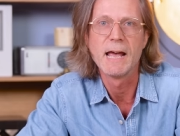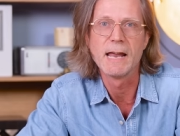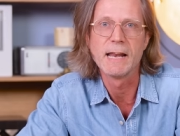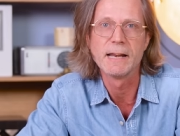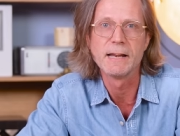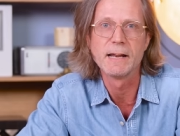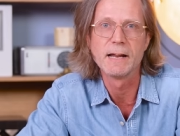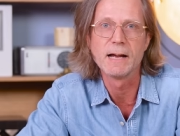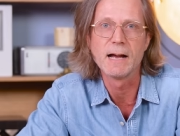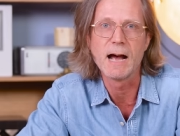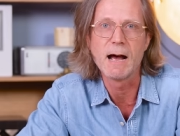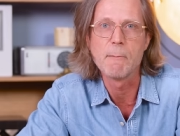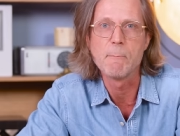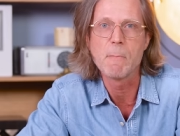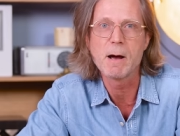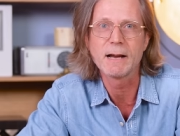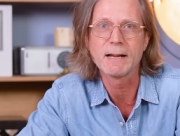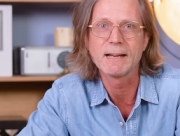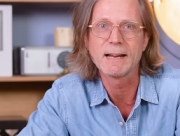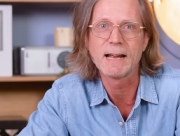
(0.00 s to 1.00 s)
and uh, I
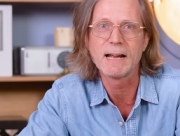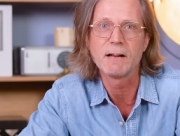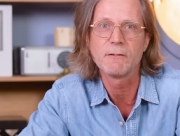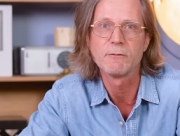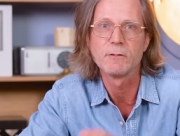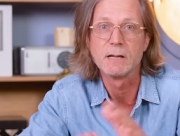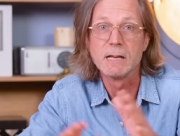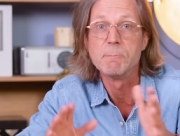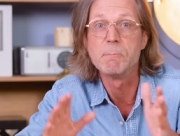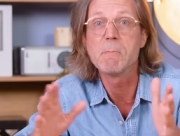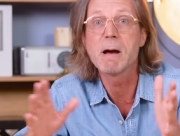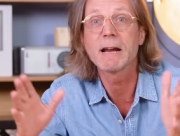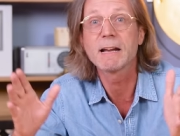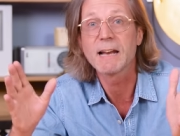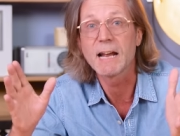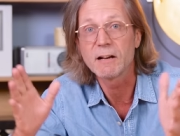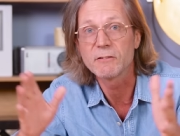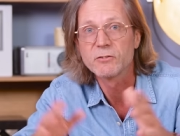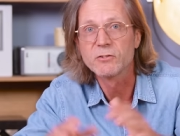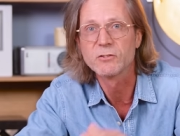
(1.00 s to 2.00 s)
might have, it
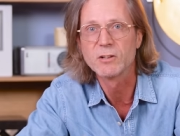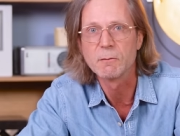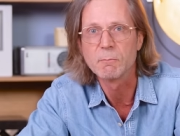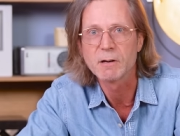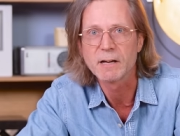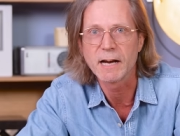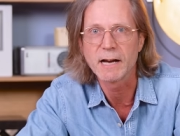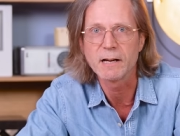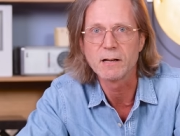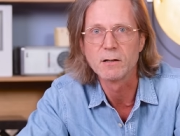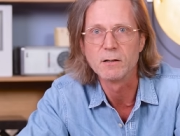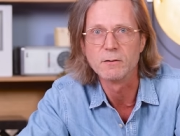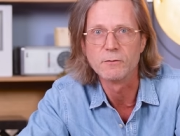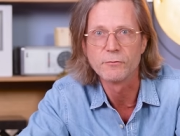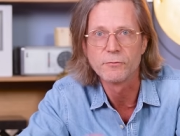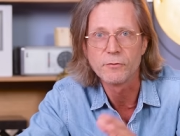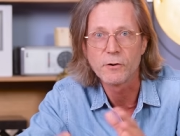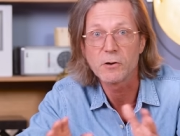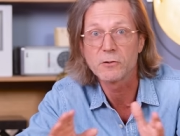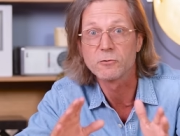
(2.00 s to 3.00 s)
might have some kind
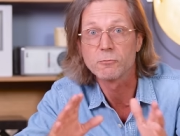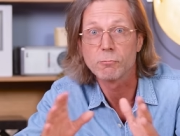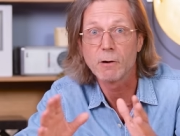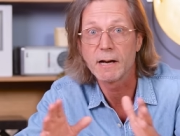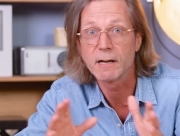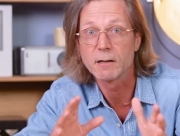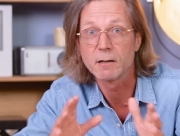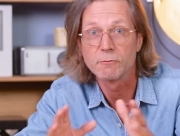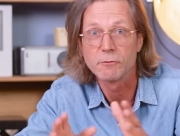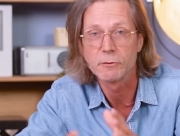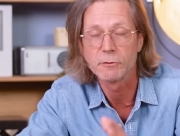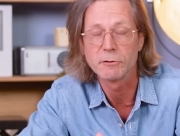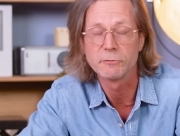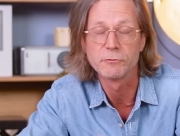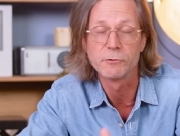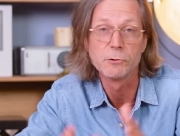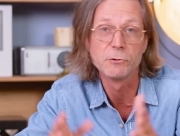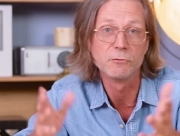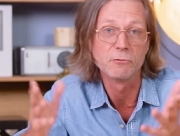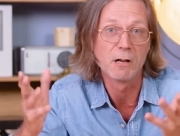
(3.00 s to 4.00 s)
of first right of
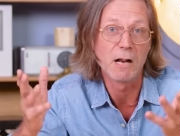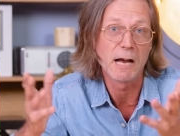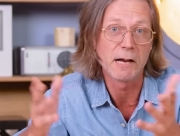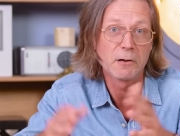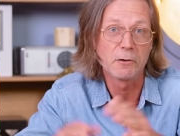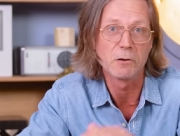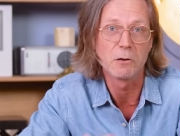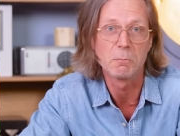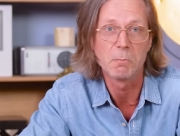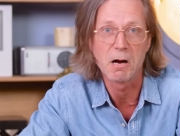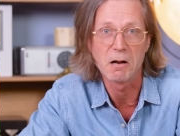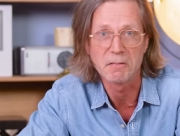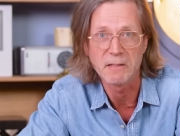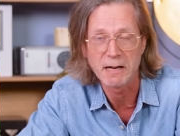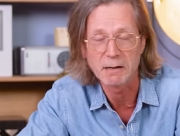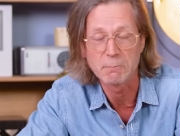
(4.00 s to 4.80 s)
refusal. I don't know about